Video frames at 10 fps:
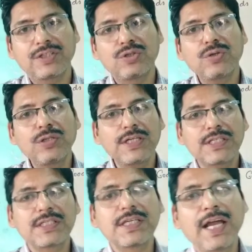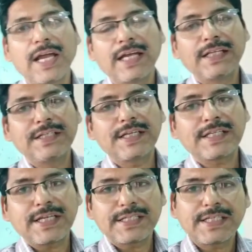So this
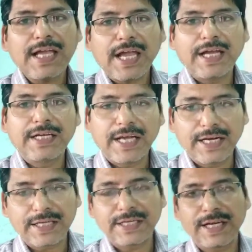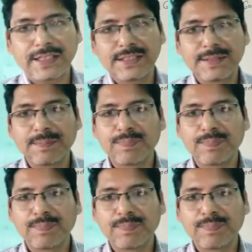GST is the indirect tax.